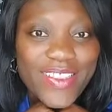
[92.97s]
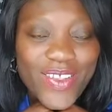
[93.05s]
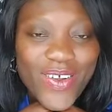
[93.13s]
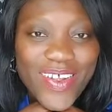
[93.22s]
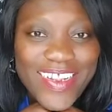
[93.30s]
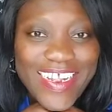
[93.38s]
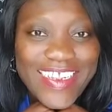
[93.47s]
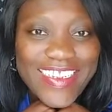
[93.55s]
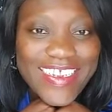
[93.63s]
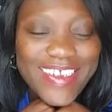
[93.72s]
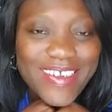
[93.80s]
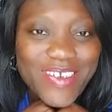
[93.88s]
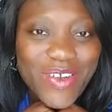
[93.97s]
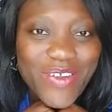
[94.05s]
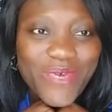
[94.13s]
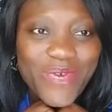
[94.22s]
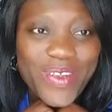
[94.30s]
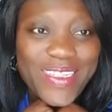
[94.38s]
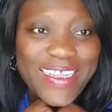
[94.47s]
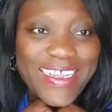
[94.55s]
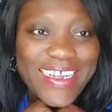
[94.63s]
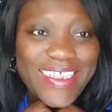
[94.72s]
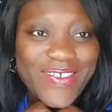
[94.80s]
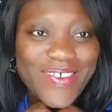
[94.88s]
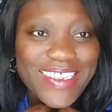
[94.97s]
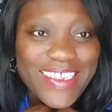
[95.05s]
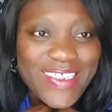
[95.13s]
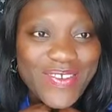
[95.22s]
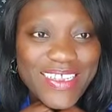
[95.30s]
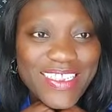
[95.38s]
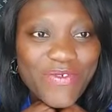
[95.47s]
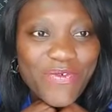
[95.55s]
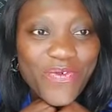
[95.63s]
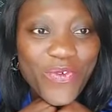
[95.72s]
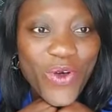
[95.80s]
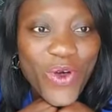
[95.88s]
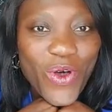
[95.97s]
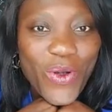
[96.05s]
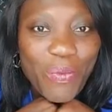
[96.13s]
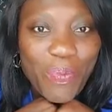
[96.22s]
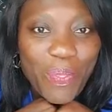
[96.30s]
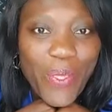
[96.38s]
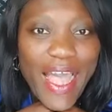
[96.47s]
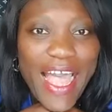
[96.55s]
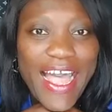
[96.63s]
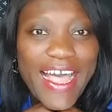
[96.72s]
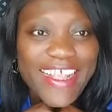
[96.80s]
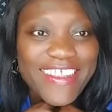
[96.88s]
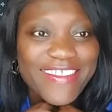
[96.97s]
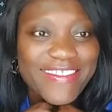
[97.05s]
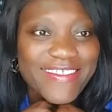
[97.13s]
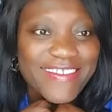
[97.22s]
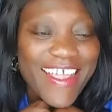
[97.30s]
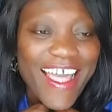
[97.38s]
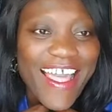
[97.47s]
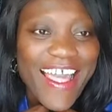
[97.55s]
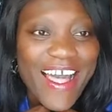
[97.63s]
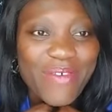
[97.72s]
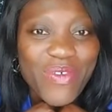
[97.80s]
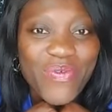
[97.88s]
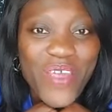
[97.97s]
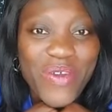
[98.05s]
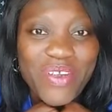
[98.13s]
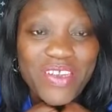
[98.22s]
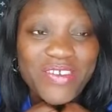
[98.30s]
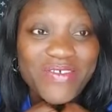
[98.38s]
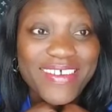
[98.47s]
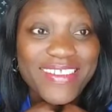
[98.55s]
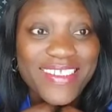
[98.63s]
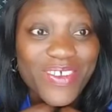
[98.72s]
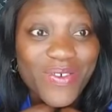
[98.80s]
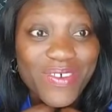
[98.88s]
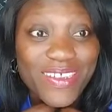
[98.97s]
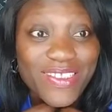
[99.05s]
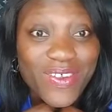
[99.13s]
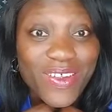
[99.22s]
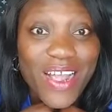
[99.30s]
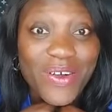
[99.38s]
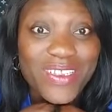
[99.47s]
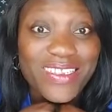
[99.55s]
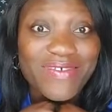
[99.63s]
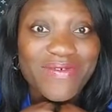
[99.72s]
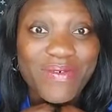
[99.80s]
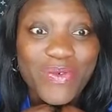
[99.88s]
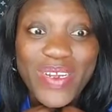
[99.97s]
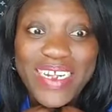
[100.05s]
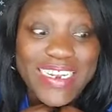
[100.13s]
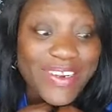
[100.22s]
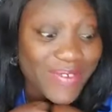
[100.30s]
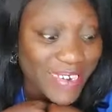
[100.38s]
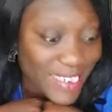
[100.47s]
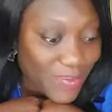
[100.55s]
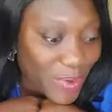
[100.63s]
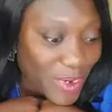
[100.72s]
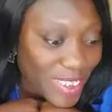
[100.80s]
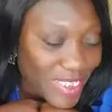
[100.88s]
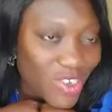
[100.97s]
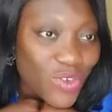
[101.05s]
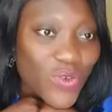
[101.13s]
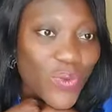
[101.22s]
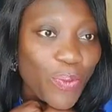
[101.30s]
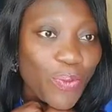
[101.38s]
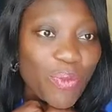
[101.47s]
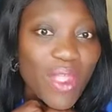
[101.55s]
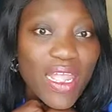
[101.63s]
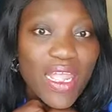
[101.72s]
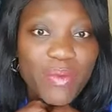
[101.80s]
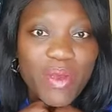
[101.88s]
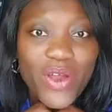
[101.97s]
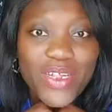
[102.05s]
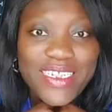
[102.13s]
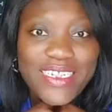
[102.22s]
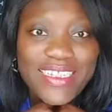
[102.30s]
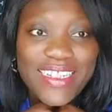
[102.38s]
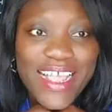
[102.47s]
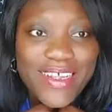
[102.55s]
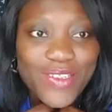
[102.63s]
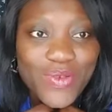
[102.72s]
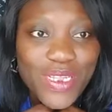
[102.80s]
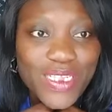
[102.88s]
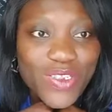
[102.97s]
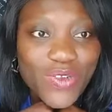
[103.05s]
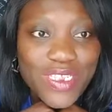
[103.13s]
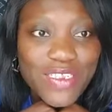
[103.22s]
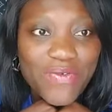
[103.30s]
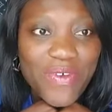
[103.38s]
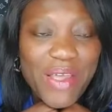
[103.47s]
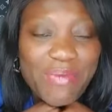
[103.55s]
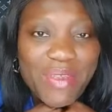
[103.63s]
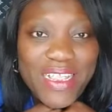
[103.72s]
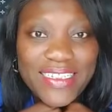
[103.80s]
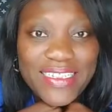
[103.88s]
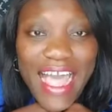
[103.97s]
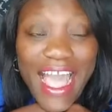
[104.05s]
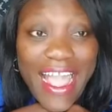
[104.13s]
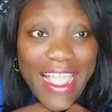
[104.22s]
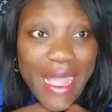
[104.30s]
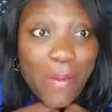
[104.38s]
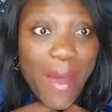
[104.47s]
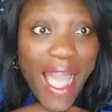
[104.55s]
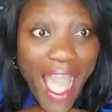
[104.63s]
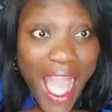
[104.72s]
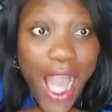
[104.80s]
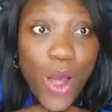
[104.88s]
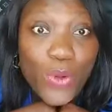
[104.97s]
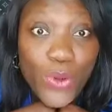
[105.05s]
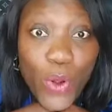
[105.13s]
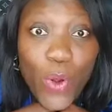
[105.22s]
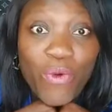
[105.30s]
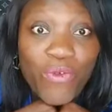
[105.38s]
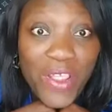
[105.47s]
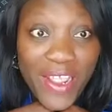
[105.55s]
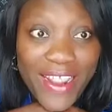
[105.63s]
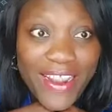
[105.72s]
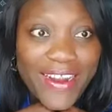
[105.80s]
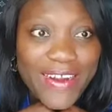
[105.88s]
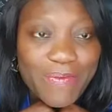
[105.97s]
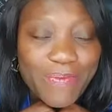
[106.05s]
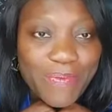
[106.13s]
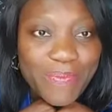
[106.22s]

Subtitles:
Third edition for the year 2024, and I have a very interesting question I want to quickly respond to because in the next 20-25 minutes, I am out of here.